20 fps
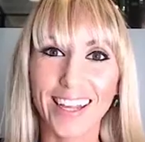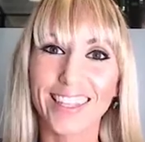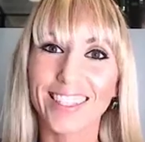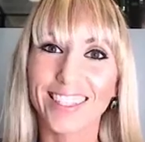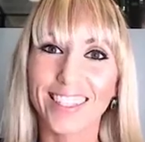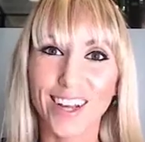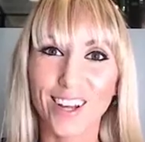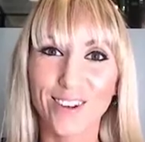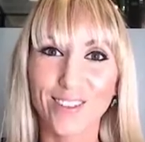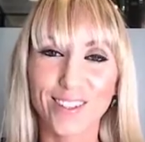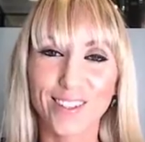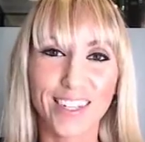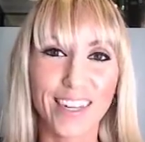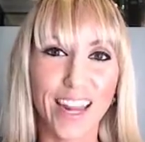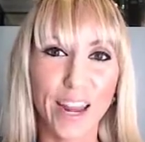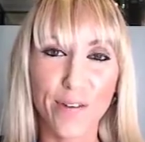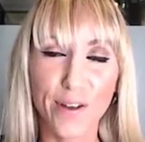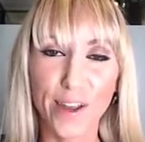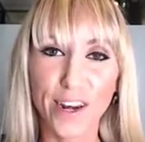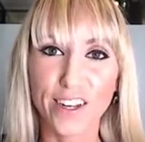So today
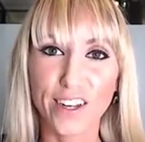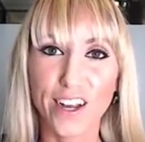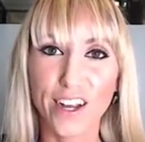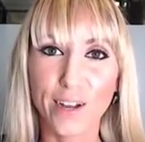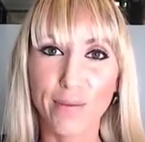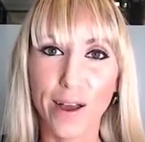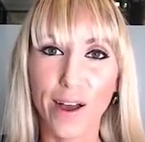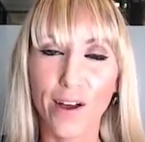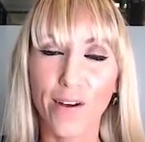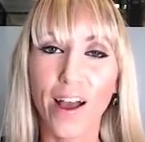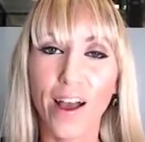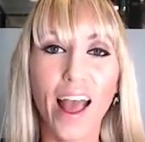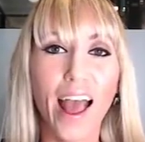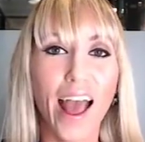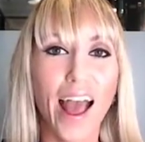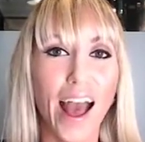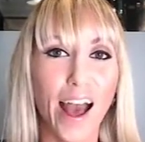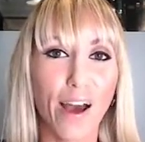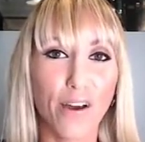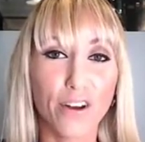we're going to talk about
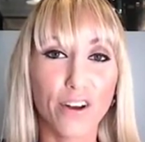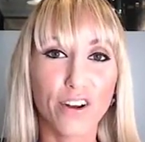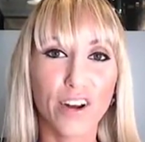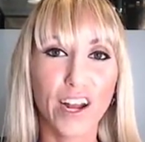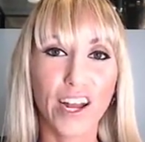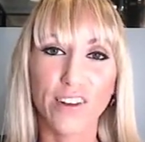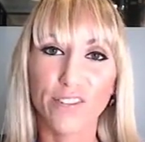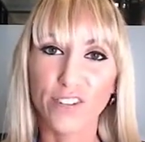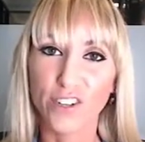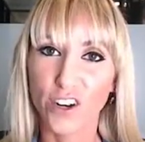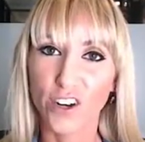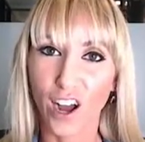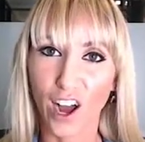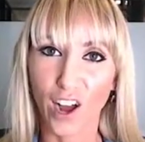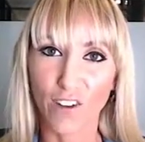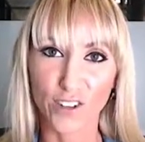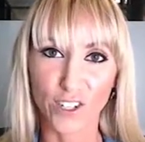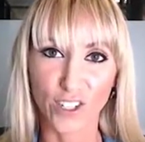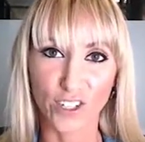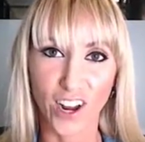how to craft your
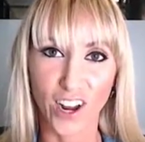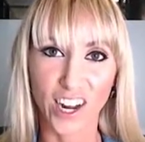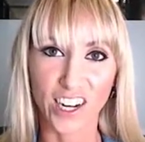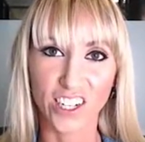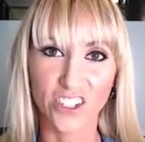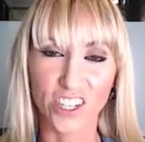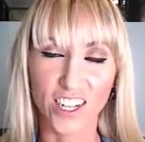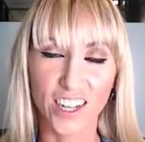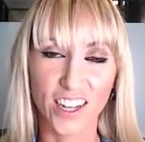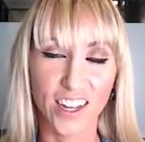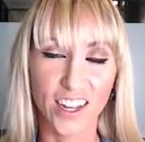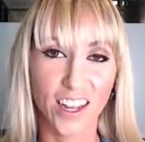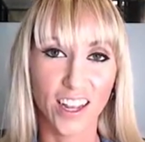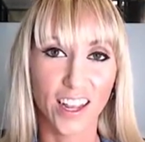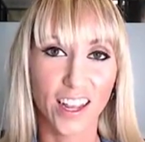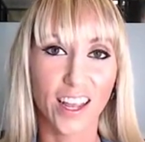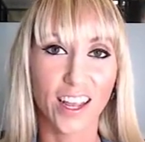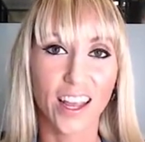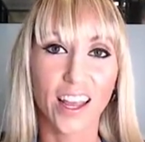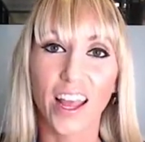offer strategy.
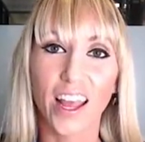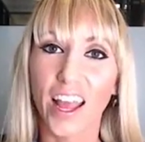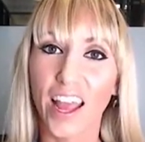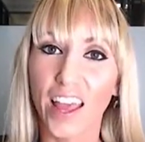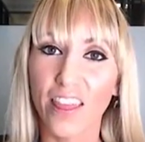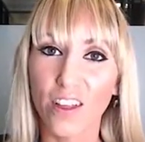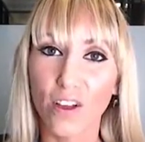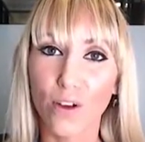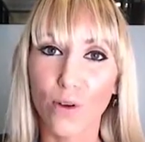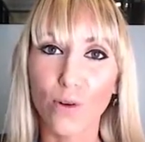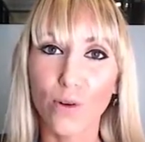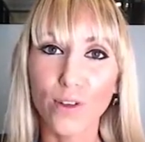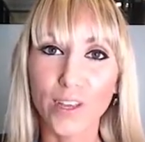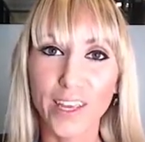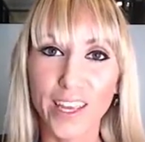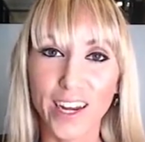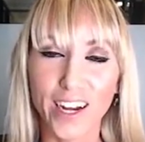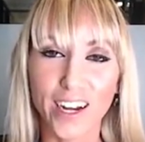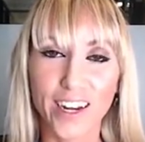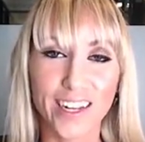And the goal
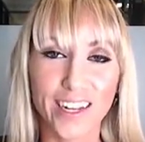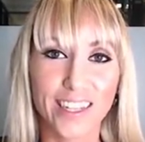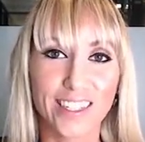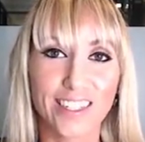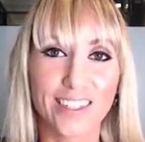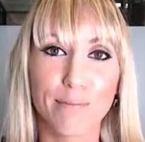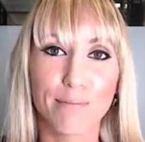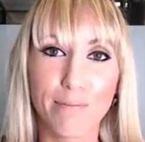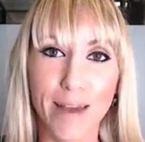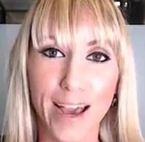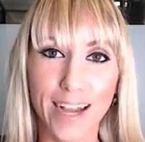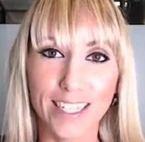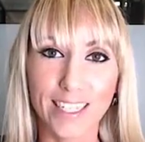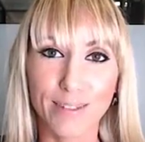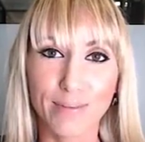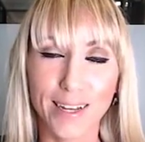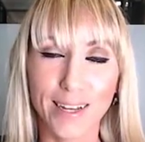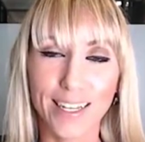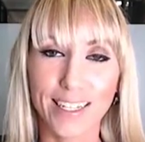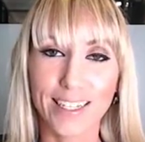here is to
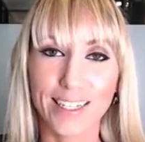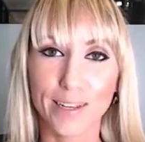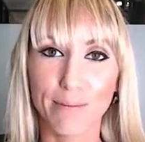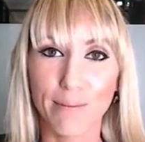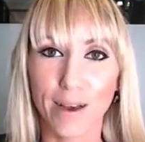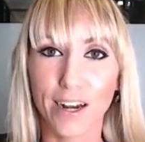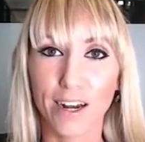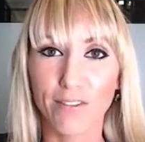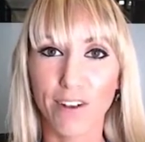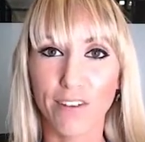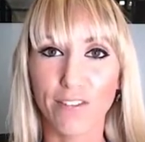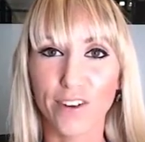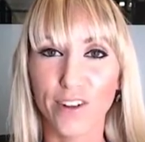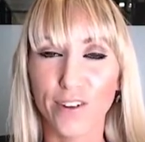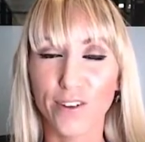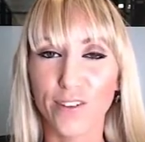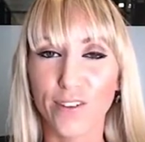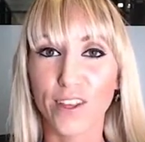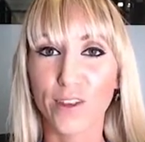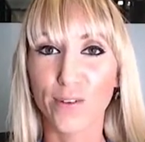maximize the amount of
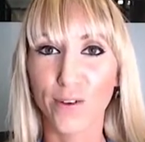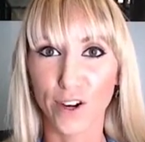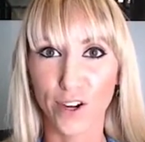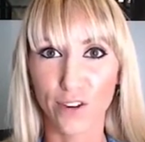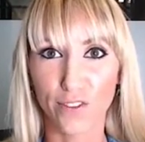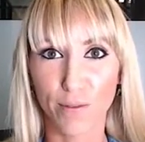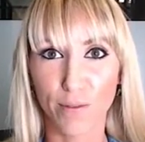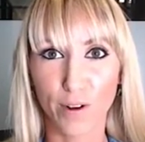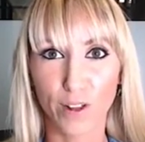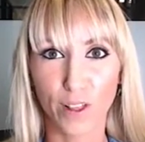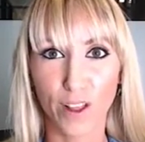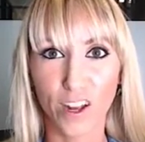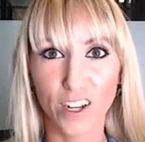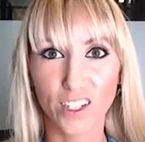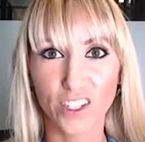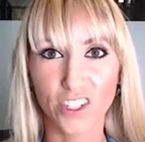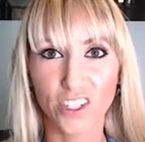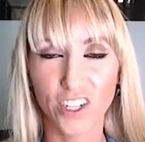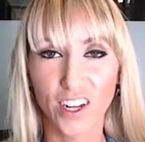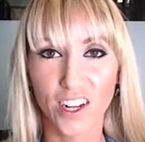revenue that you earn from your
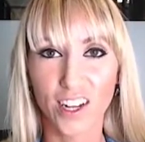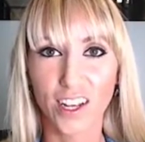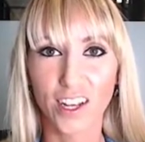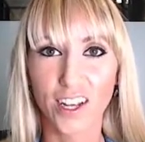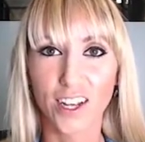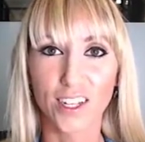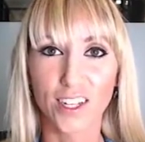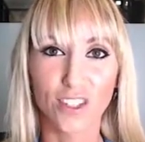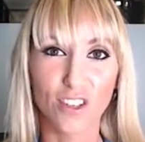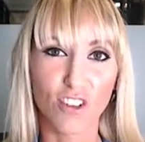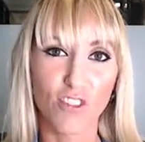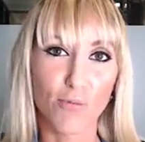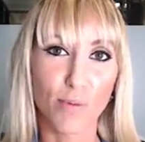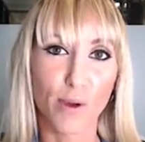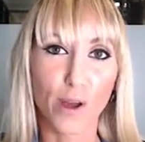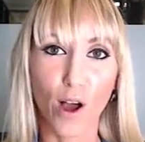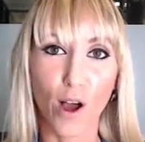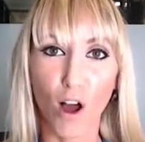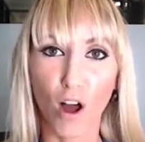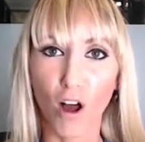launch. So you've
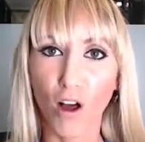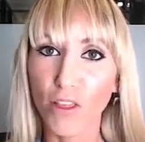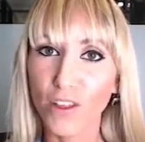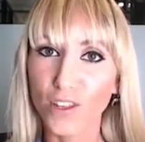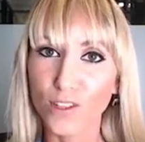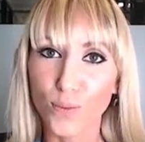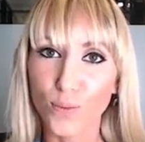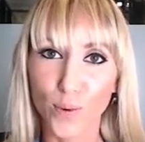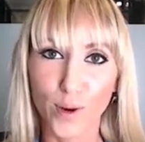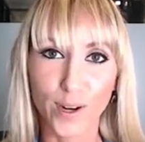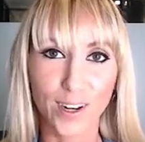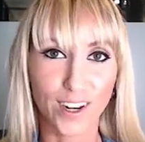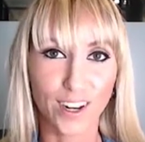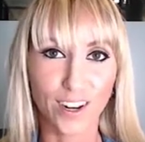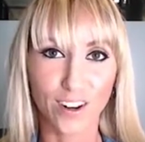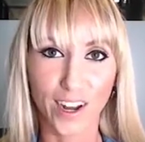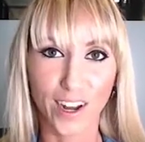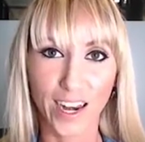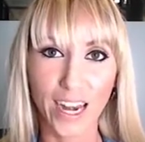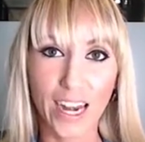put all this work into
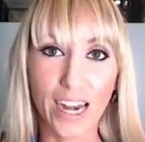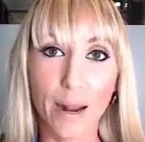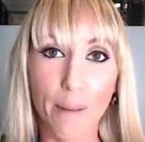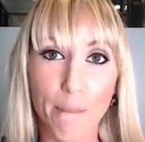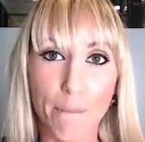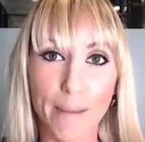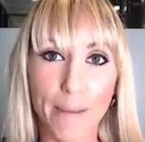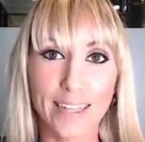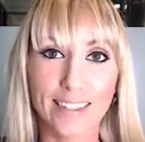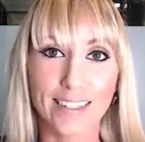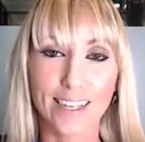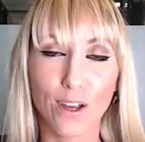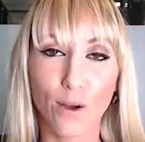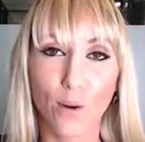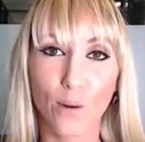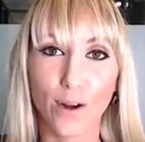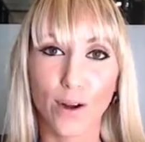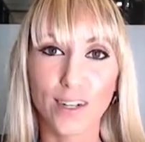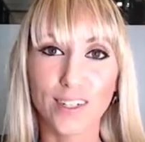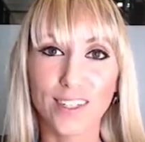creating an amazing
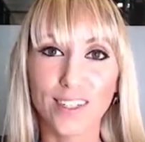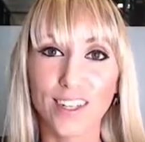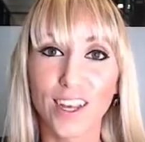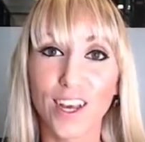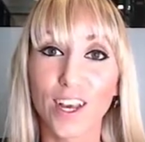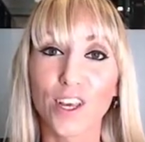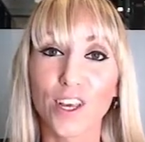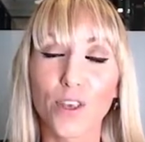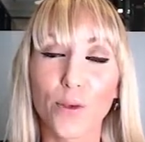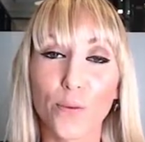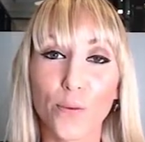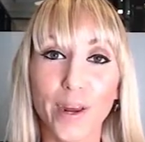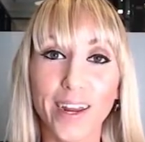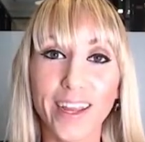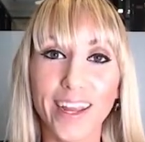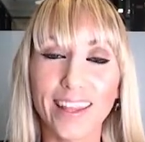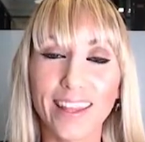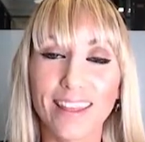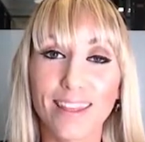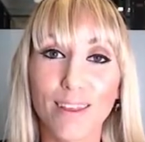course, you want to
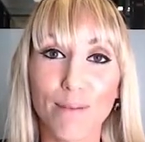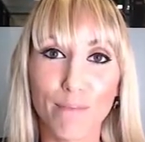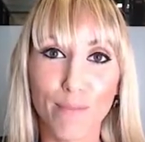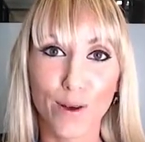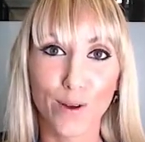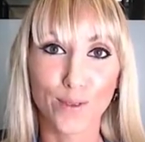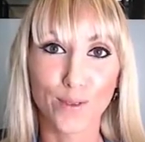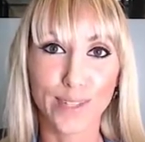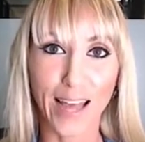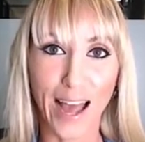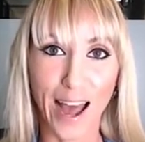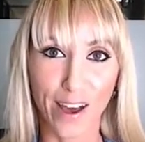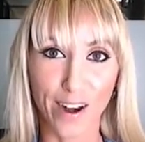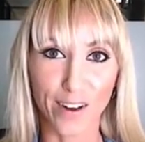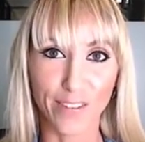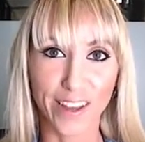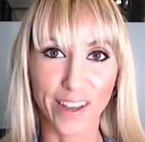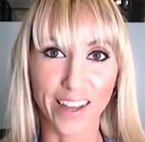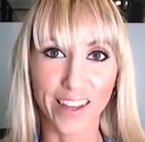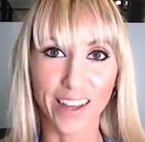get the most out
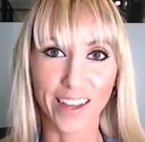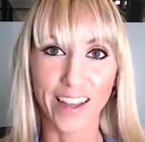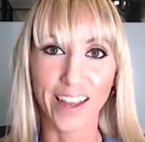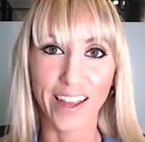of it.